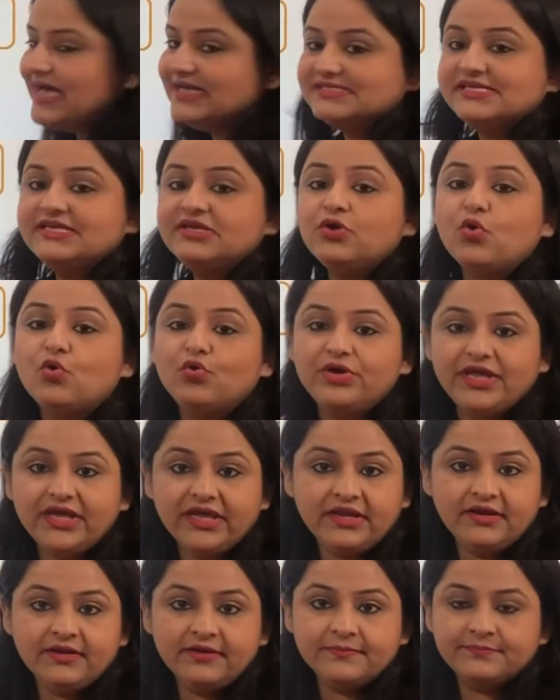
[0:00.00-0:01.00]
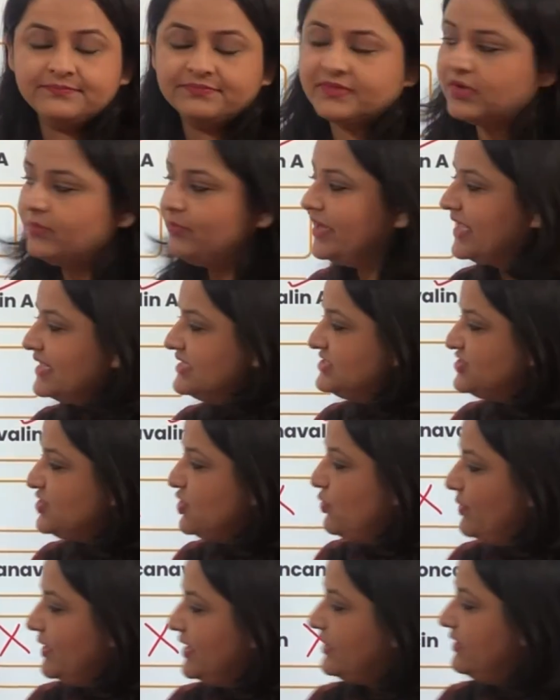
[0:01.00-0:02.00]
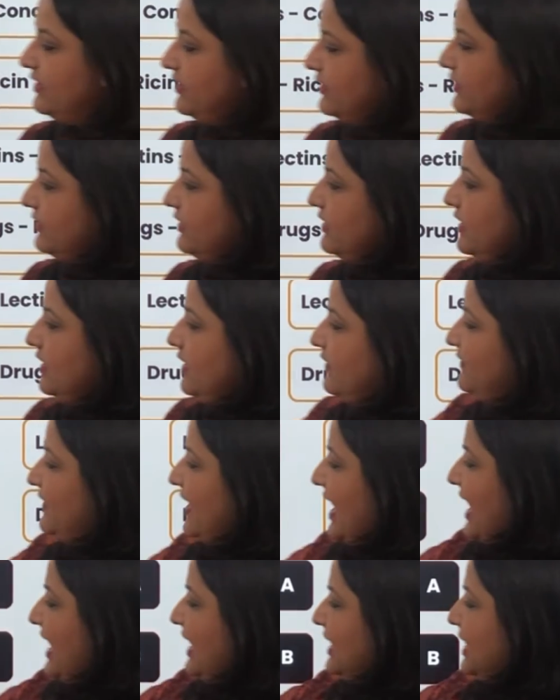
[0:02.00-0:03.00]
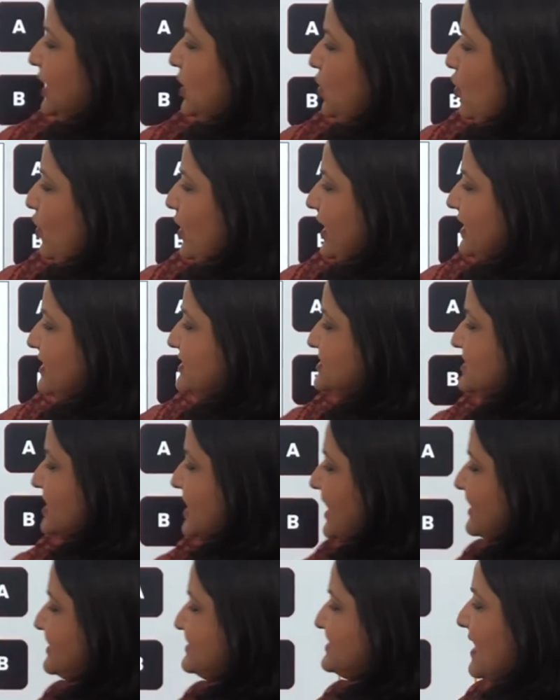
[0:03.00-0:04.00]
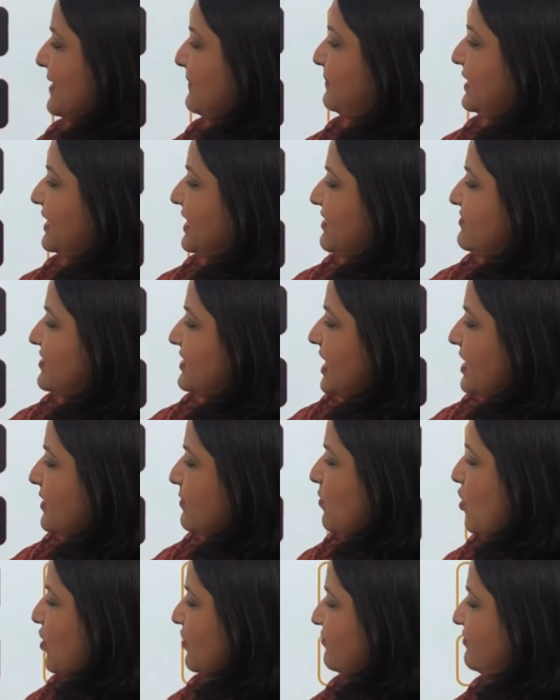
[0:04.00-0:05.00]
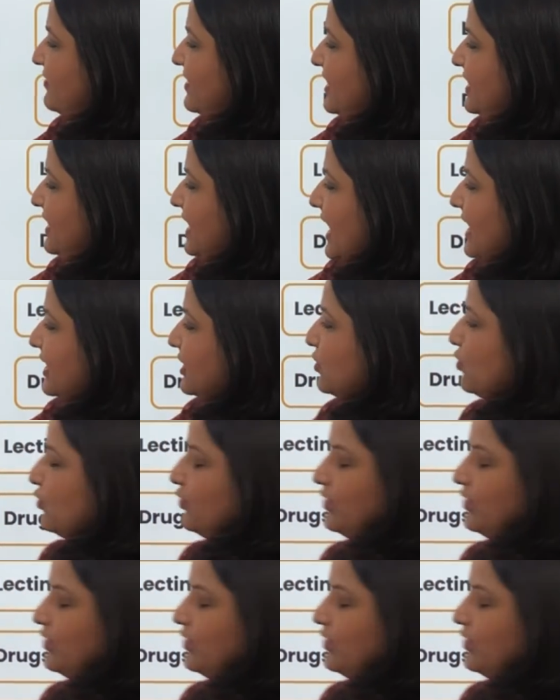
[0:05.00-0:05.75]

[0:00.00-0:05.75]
as in codeine, we can see over here the alkaloids example given are morphine and